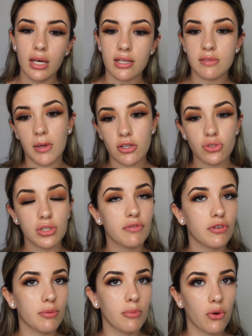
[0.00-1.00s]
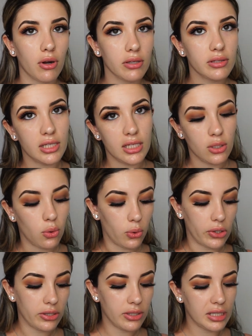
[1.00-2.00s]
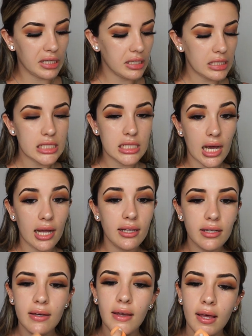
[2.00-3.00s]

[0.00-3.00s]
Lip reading: especially if you're more on the oily side.